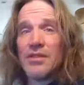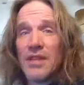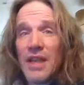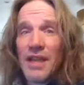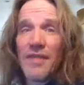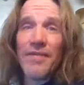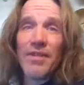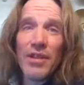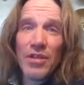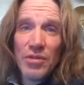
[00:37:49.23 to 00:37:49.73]

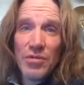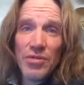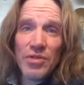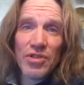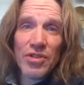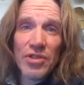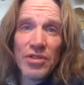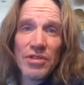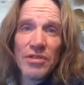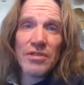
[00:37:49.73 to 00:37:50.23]

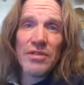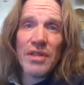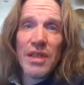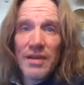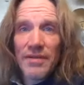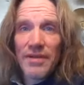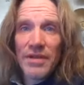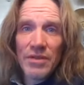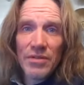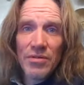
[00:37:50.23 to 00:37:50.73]
evolution,
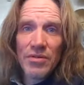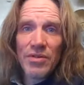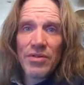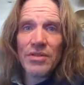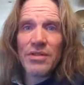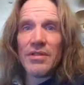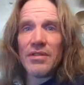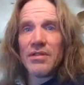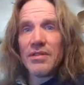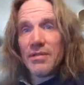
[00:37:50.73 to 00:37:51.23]

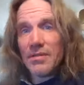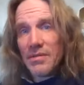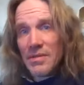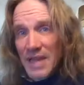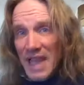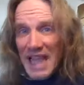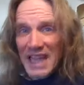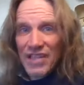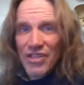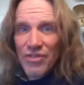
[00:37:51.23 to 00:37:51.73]
evolution,
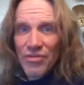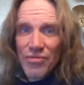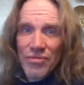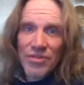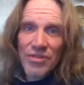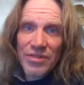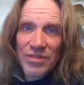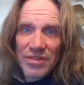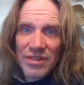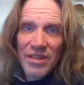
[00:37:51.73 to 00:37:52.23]

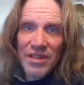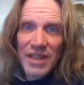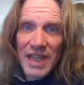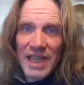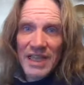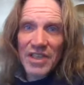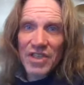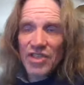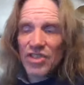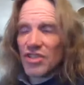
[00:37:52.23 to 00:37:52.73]
natural
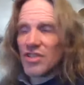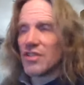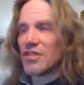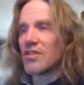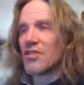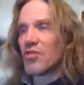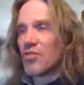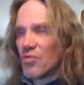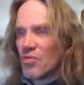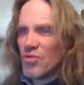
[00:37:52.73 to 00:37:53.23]

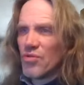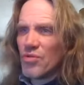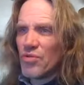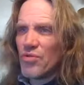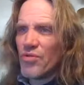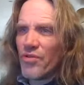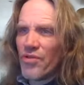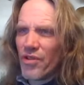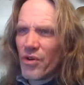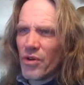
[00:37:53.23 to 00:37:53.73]
selection,
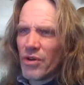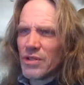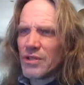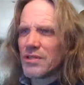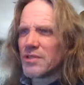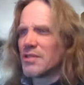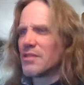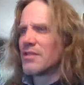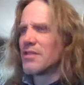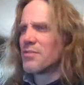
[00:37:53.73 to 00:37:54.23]
crude
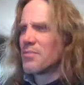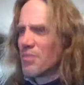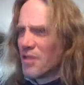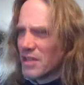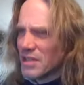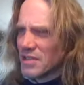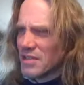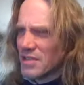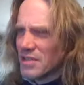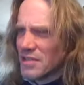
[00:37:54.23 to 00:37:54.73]
forces,
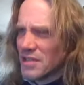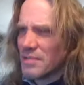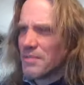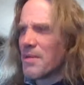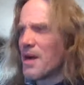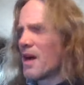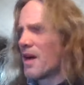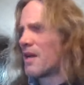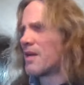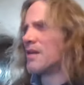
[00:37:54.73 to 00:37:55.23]
precious
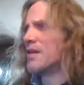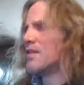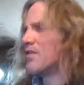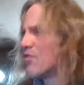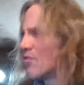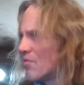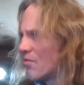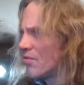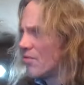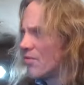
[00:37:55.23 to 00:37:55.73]
commodities,
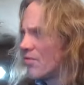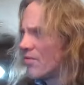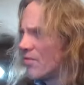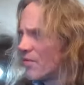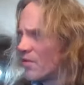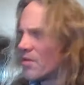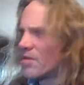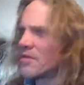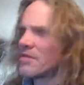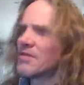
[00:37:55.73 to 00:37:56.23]
crude
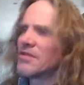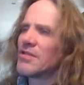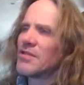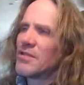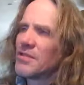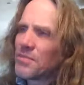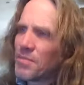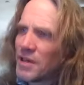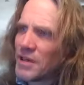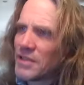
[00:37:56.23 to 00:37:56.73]

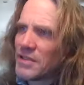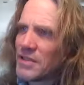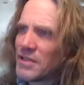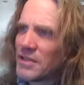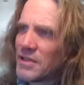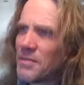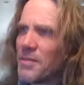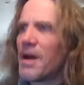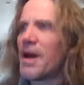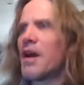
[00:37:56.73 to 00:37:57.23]
forces, precious
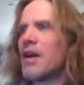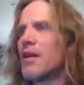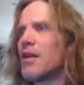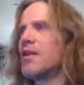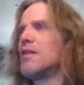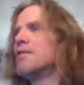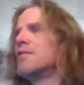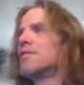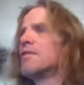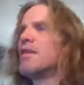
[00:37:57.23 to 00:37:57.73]

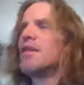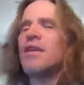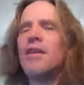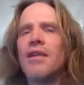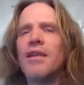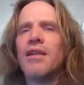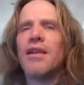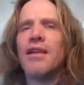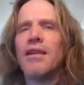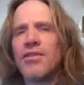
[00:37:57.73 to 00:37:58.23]
commodities.
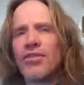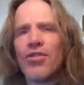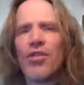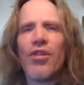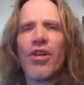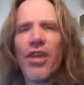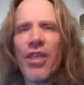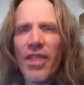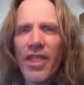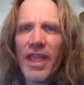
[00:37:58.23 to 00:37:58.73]
And he's
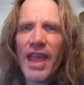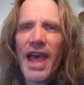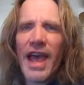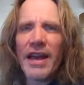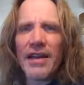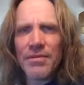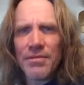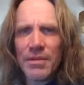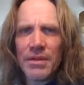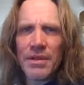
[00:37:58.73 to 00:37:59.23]
calling
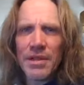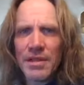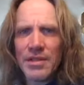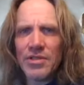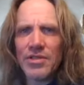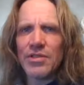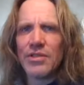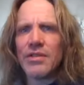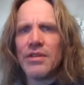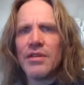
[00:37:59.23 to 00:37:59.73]
that a
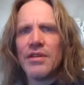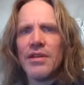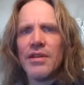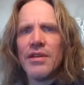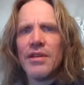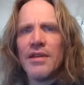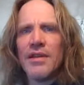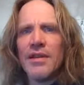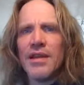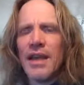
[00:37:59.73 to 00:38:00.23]
religion.
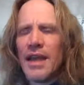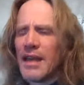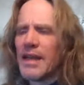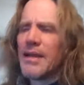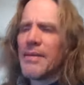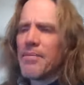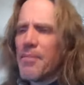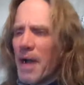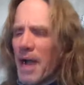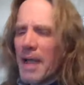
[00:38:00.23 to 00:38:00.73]
And
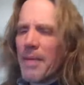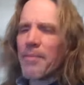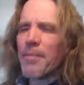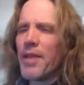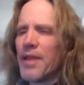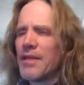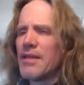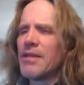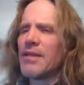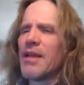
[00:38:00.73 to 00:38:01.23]
in my
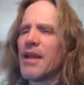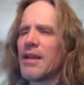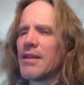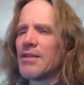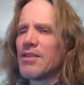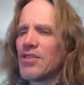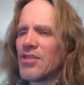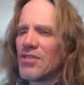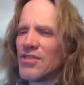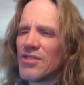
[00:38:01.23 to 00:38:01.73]
opinion, that
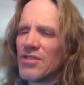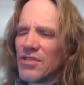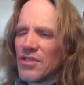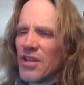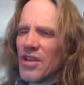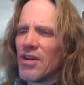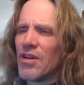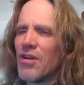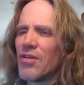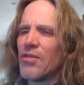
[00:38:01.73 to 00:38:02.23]
is just
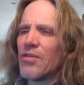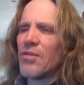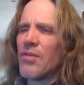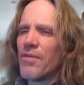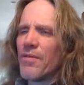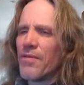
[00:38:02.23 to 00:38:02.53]
so